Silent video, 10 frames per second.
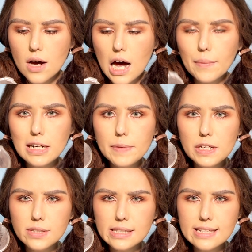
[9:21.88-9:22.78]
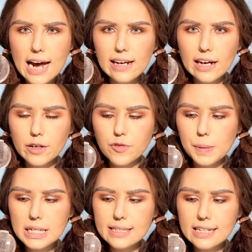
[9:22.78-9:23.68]
I'm gonna be using this highlighter from
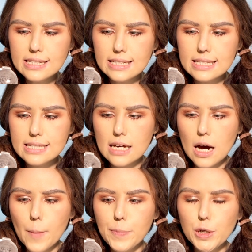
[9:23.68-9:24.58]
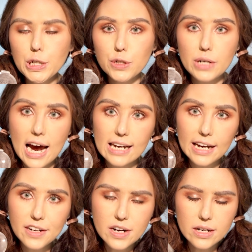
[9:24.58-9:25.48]
Essence. It's Pure Nude
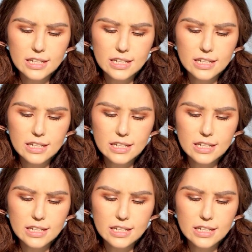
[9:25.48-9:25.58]
Highlighter.